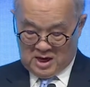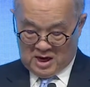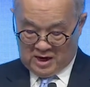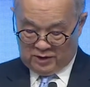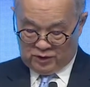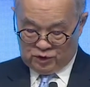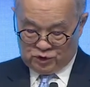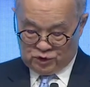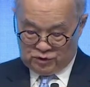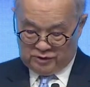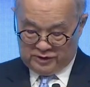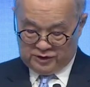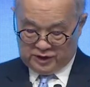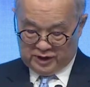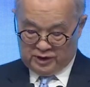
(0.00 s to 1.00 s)
our
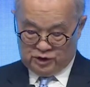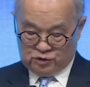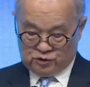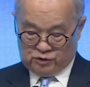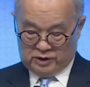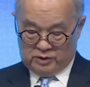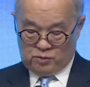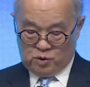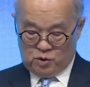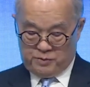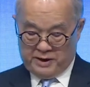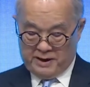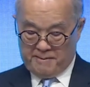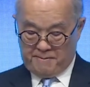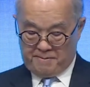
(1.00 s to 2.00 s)
insurance industry will
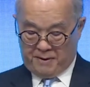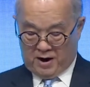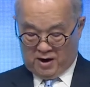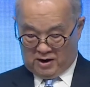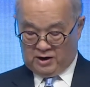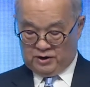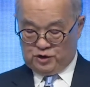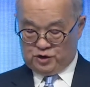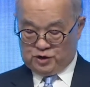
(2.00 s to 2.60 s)
be empowered